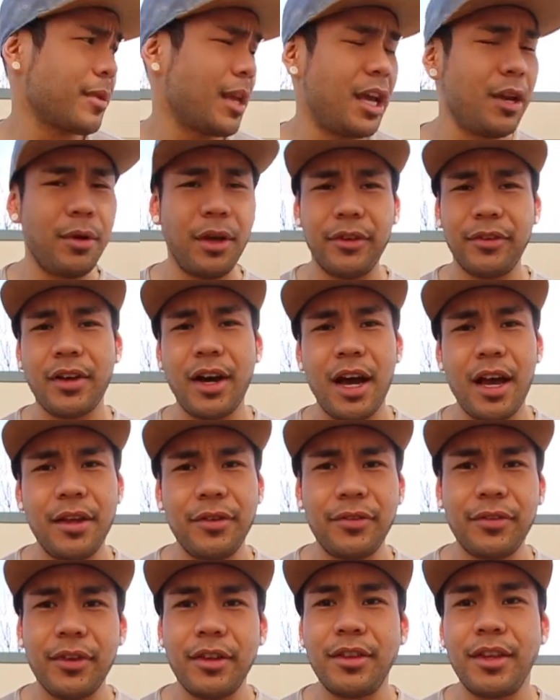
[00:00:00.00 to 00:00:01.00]
Anyways,
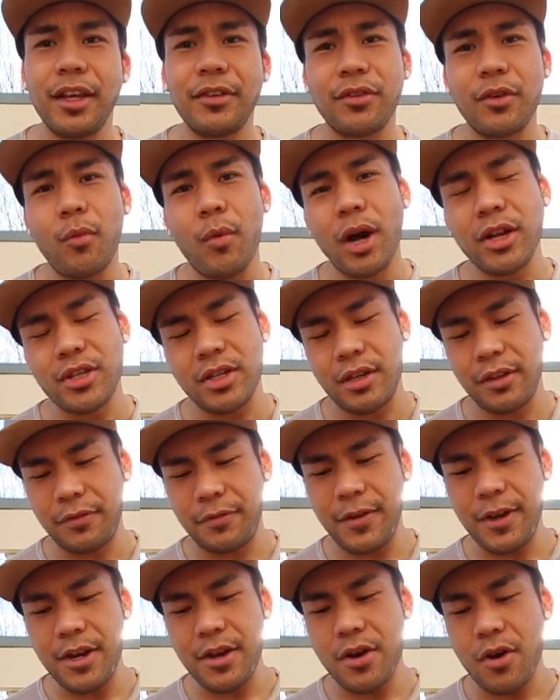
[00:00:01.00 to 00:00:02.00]
guys, thanks for watching this
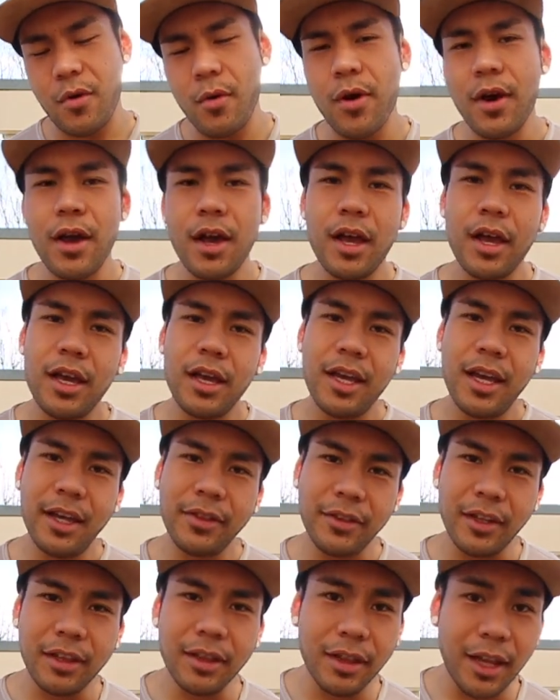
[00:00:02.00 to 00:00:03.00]
video.
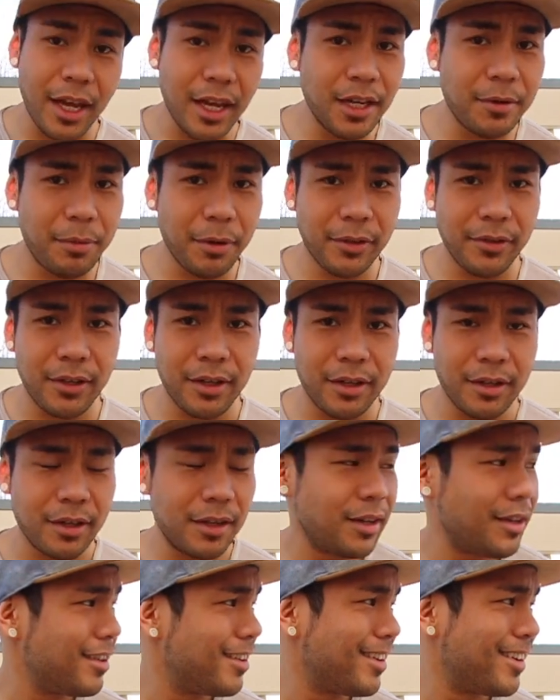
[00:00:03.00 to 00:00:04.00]
Hit the like button.
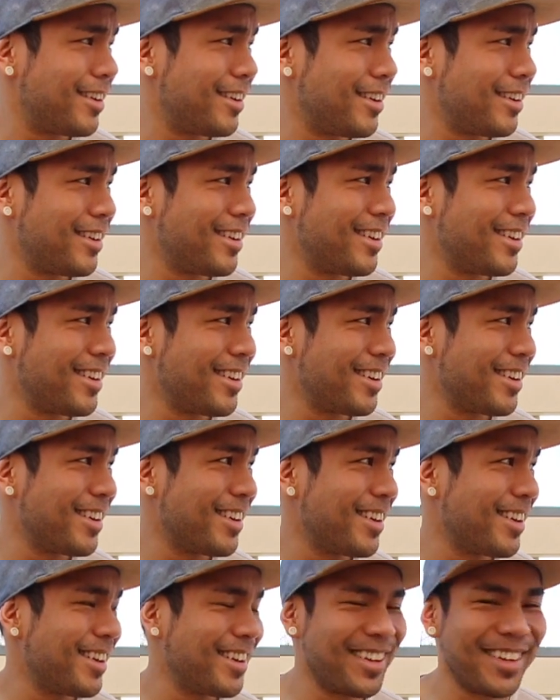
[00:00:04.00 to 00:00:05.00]

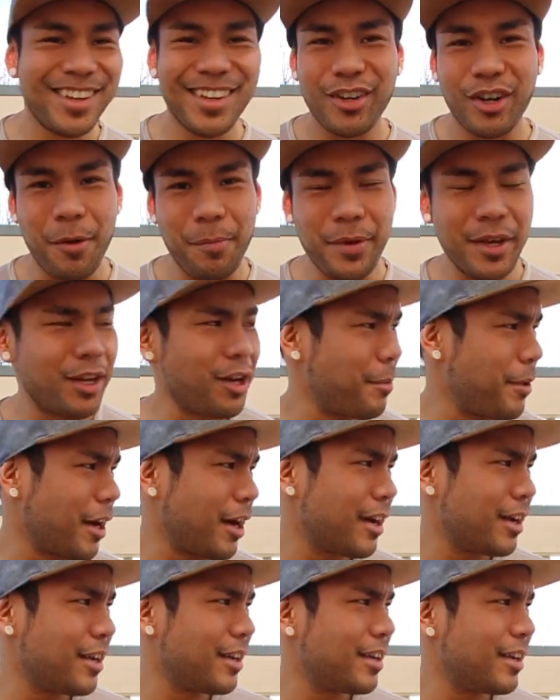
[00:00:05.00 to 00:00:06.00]
Crumpy, come
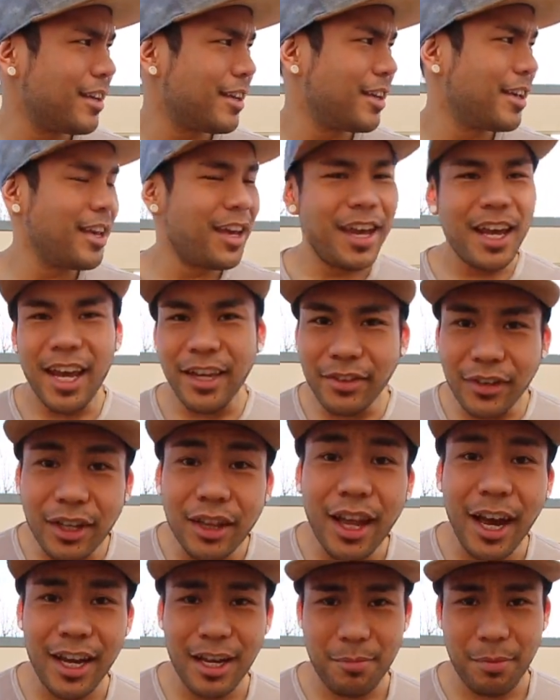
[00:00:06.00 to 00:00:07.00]
here. Hit the
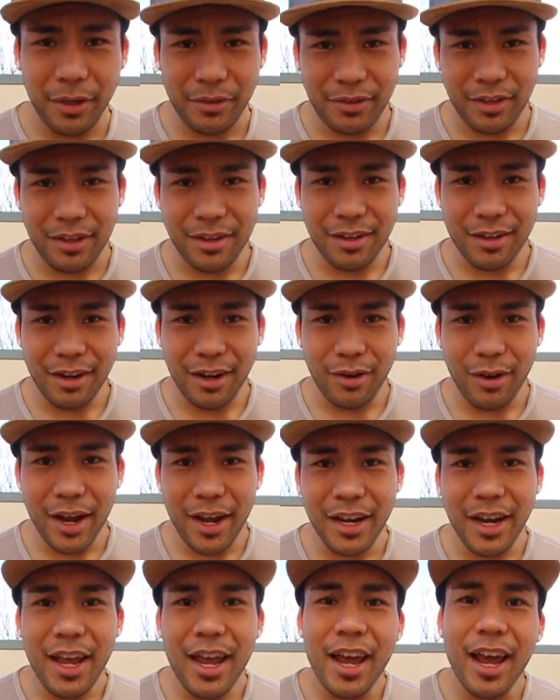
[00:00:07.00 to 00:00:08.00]
like button, all
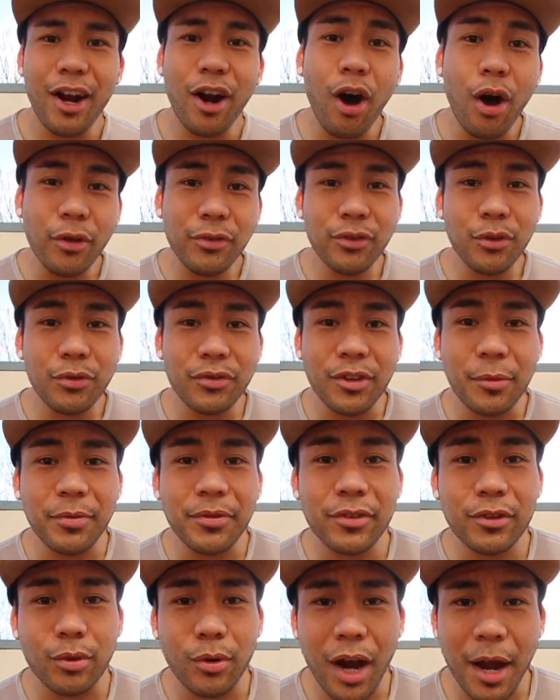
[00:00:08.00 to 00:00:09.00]
right? And also
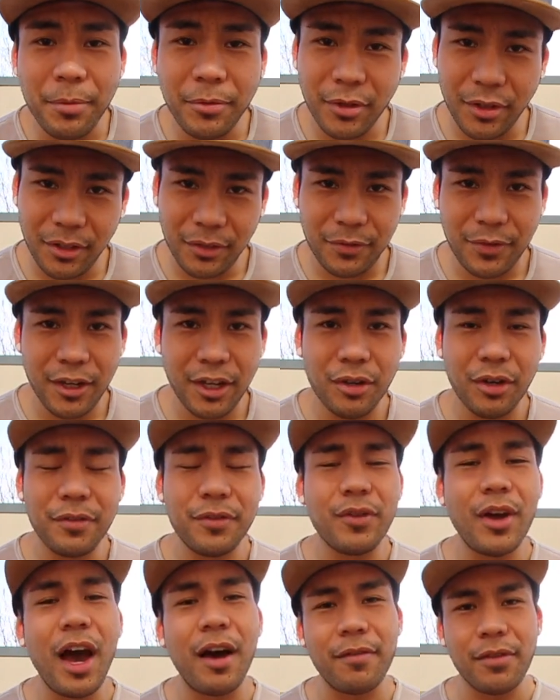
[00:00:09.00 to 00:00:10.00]
subscribe to this video
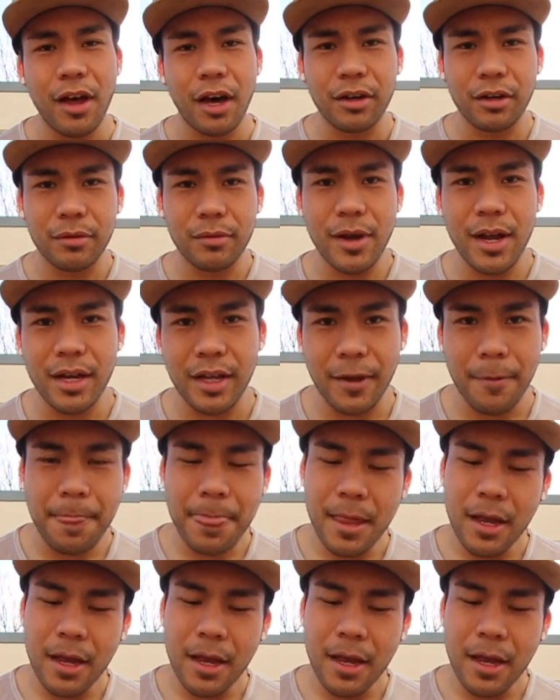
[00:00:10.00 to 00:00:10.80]
if you have not already.